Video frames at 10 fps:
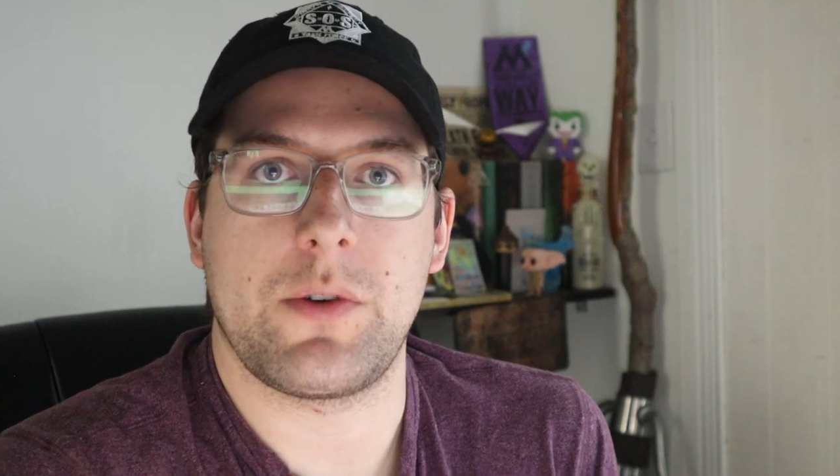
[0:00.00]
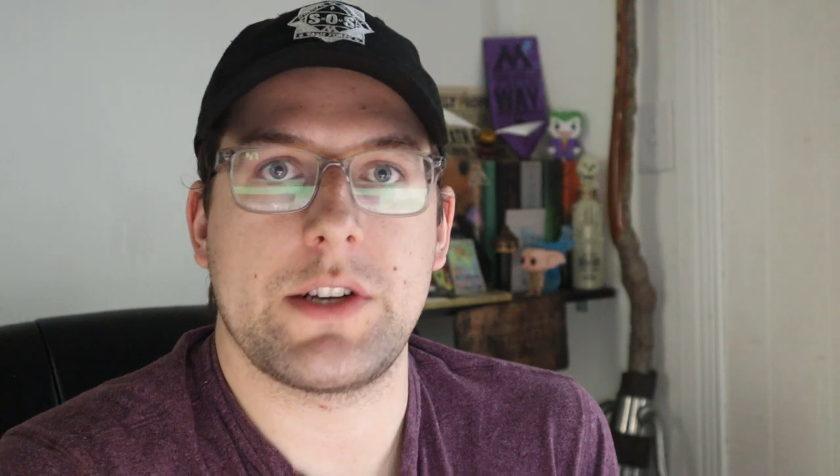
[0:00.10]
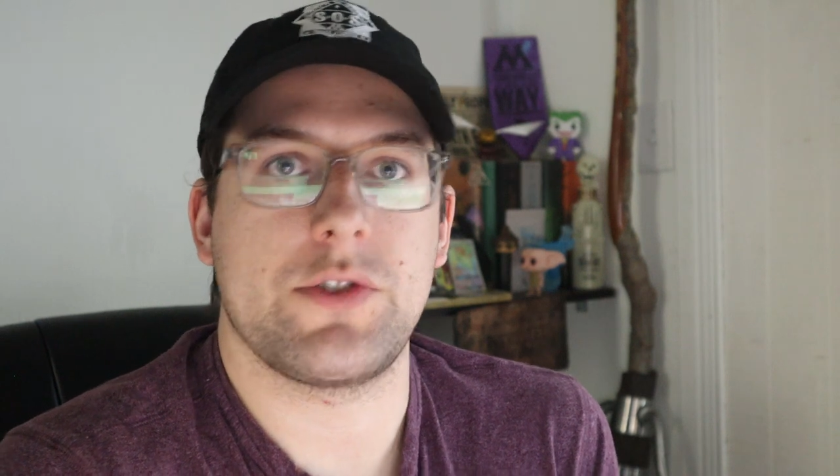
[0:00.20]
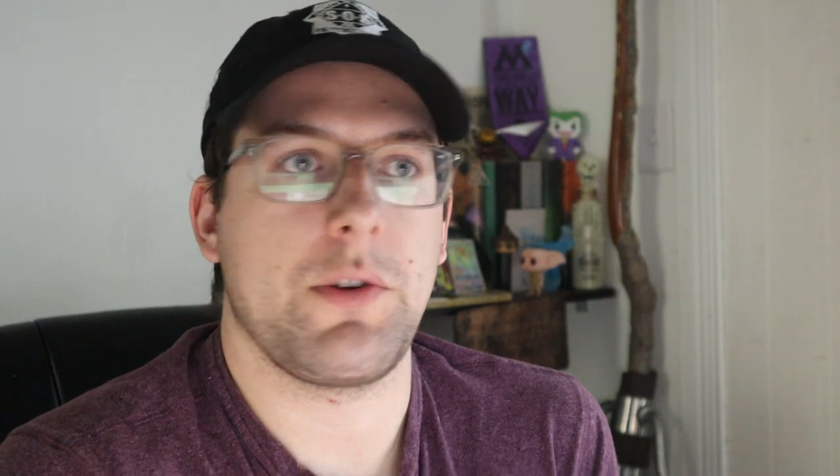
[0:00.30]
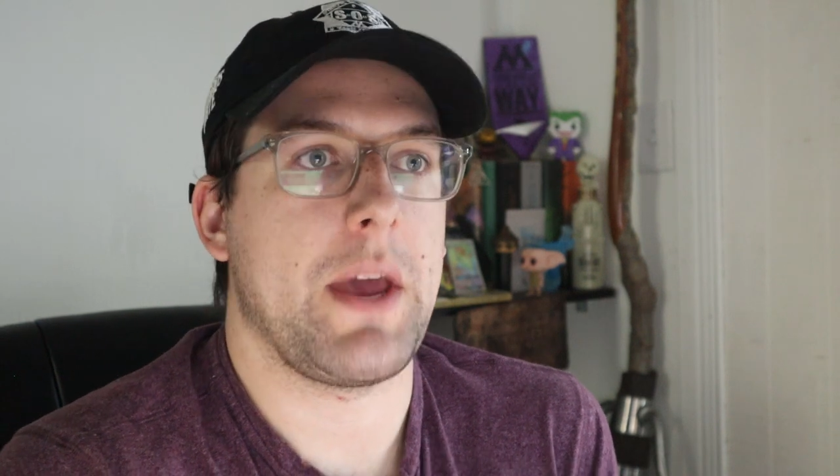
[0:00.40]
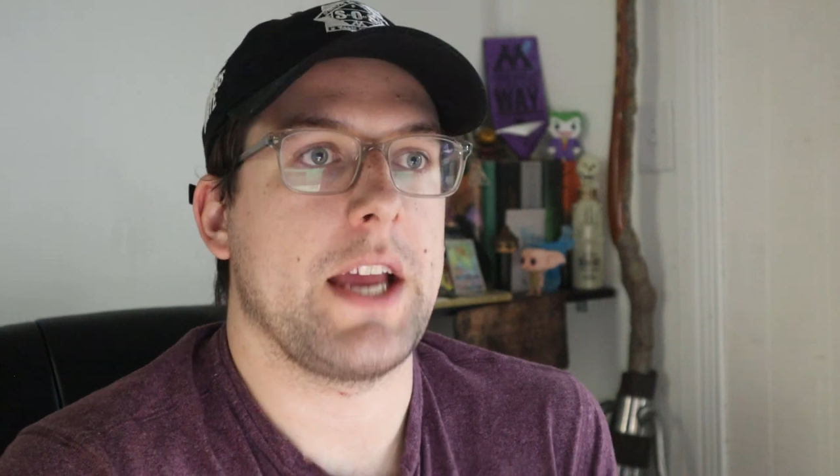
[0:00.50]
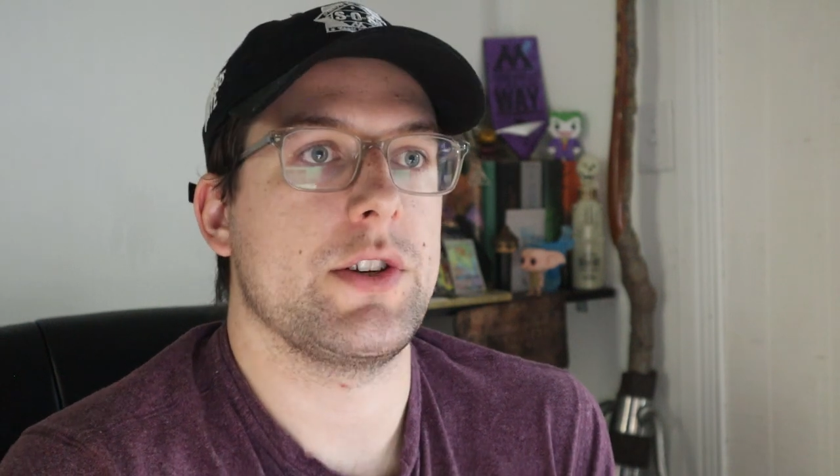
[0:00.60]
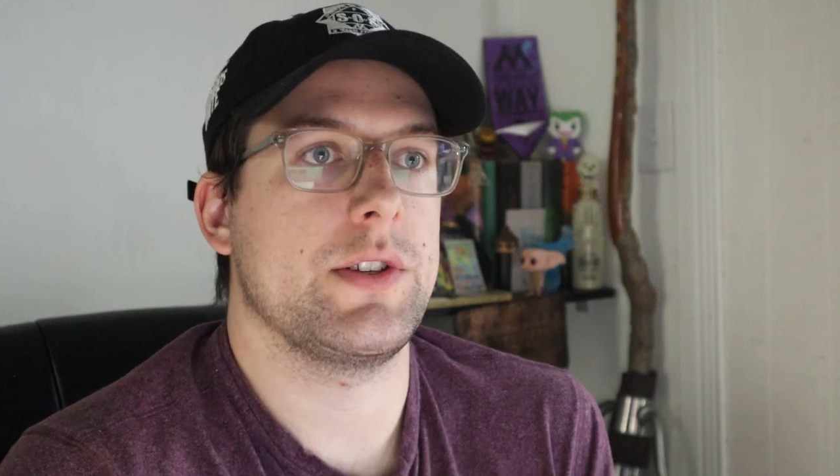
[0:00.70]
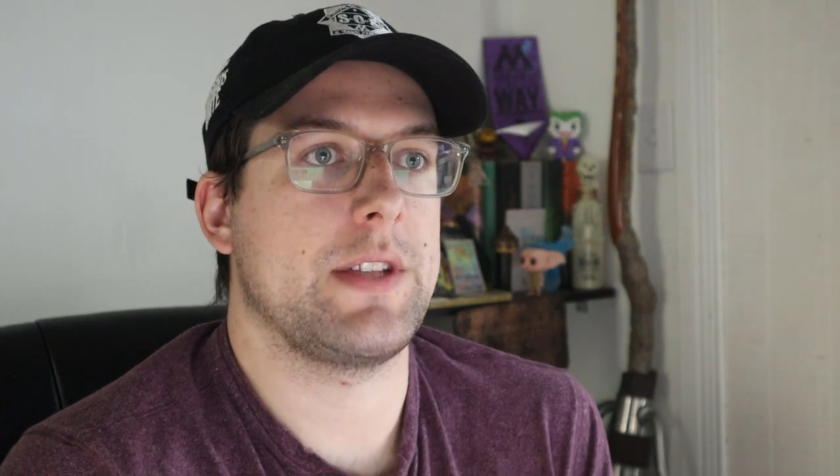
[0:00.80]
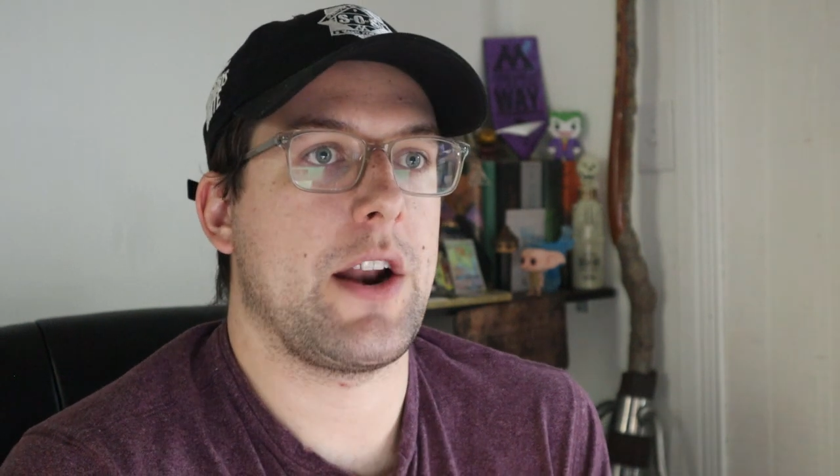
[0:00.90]
registry
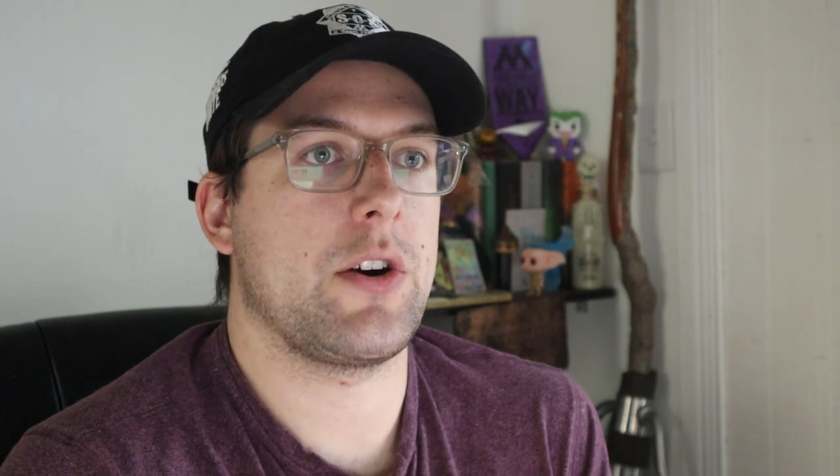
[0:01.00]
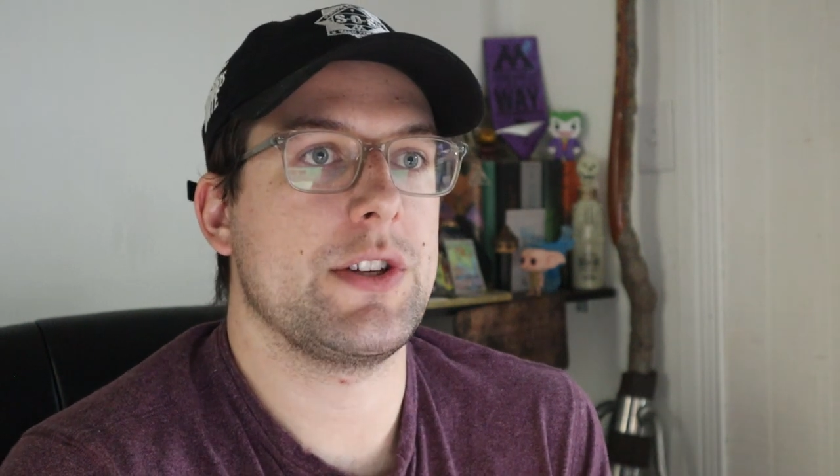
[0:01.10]
pages that are